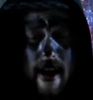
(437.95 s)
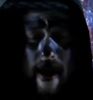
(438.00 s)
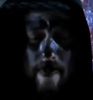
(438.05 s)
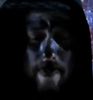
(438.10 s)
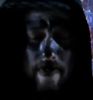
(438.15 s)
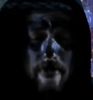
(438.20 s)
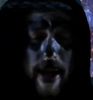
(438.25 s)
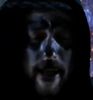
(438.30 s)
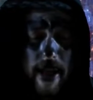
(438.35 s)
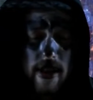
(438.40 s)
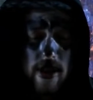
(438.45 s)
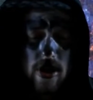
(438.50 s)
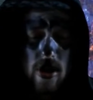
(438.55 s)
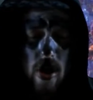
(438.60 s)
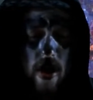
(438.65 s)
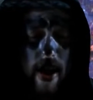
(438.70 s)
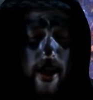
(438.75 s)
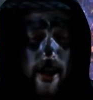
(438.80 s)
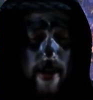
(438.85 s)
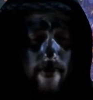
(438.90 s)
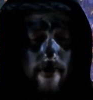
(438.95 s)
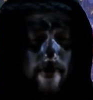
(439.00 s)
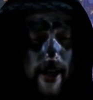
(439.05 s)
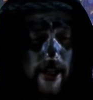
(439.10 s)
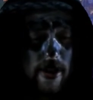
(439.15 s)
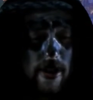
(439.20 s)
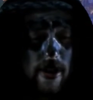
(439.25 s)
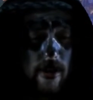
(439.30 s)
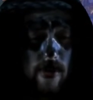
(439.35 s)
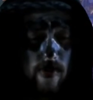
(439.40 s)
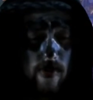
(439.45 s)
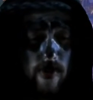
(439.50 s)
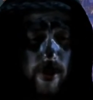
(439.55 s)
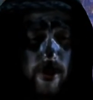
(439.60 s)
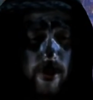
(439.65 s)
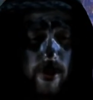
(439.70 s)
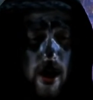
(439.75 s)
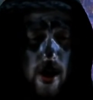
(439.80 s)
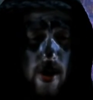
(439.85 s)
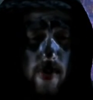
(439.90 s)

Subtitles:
and Pixar Animation, which